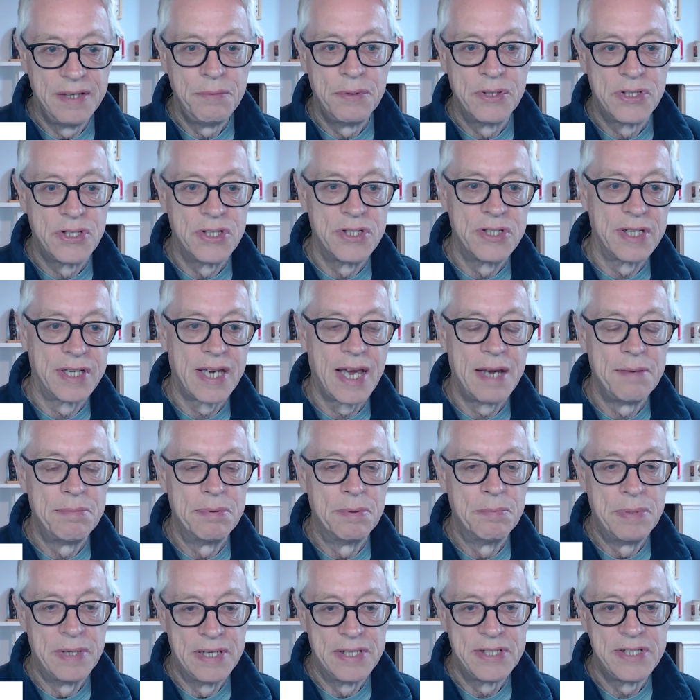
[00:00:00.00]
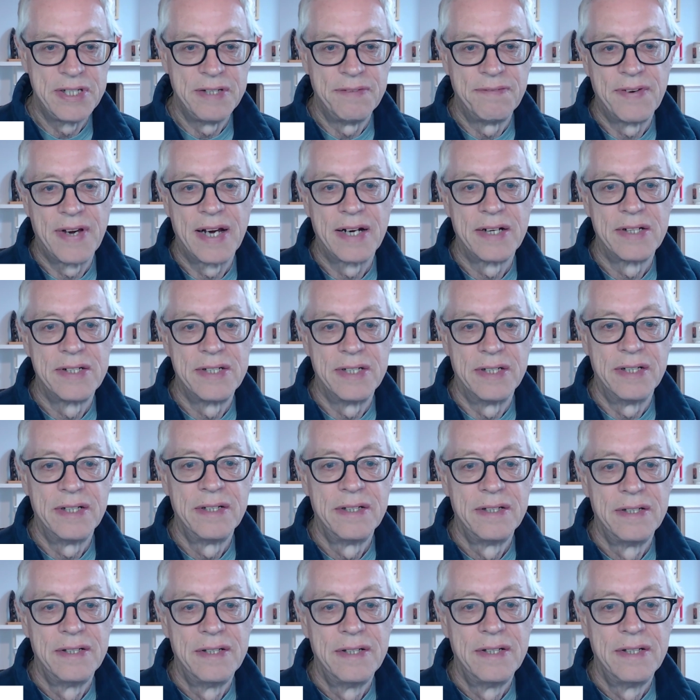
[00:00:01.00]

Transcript: which is a capability factor,